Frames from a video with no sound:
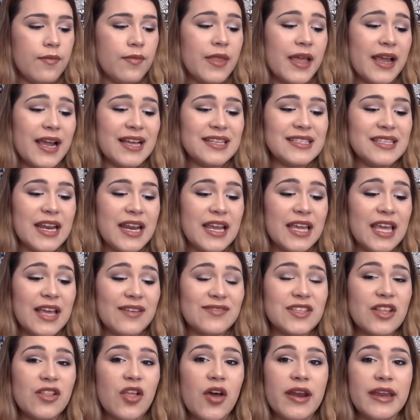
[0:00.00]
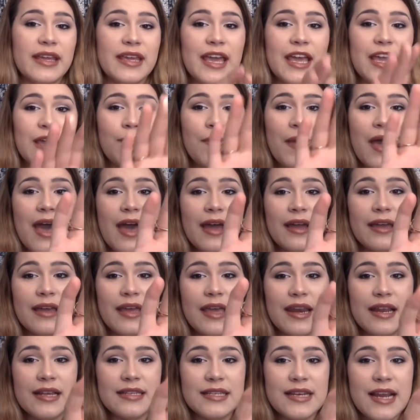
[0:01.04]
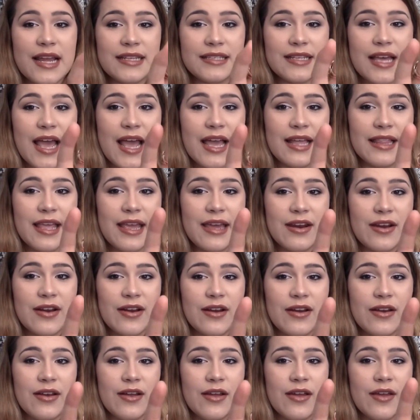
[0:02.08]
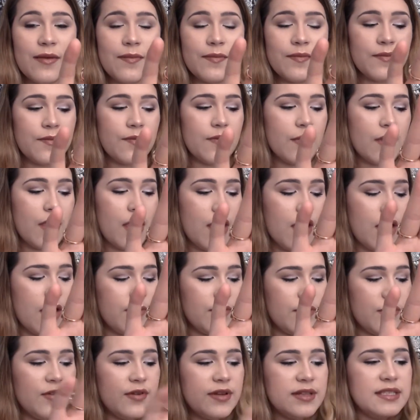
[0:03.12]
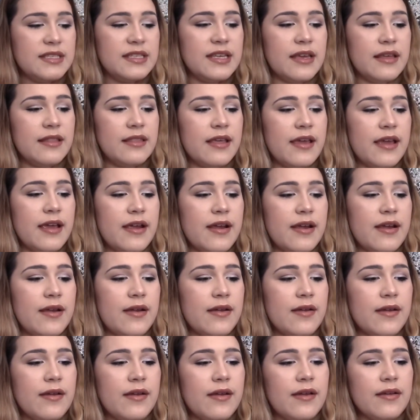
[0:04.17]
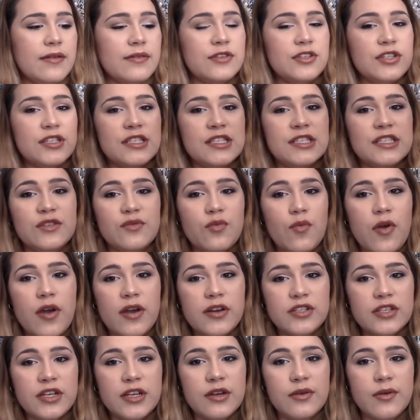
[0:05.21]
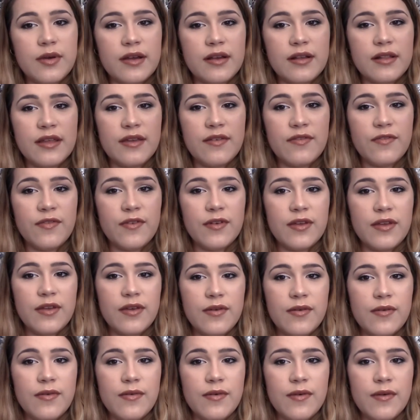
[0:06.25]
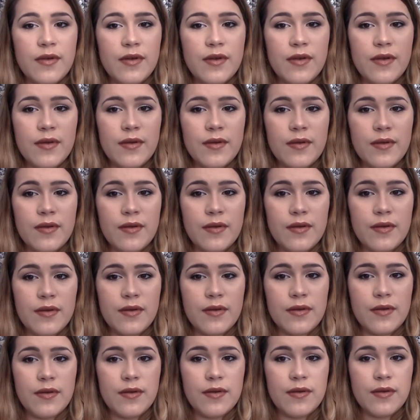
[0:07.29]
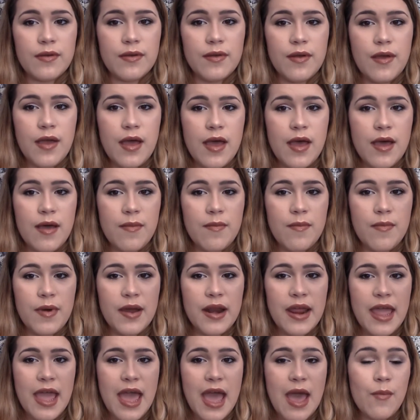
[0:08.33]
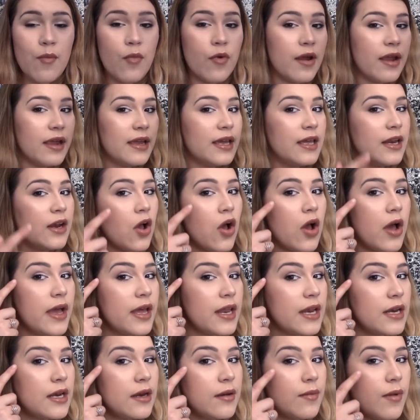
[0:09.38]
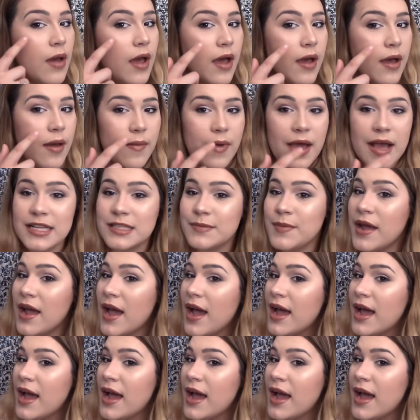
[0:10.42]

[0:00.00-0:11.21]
like I said, it gives a lot of kickback. It is a nice highlighter. Um, you can see it there. Just swatch it quickly for you. Um, but I am wearing it on um, as my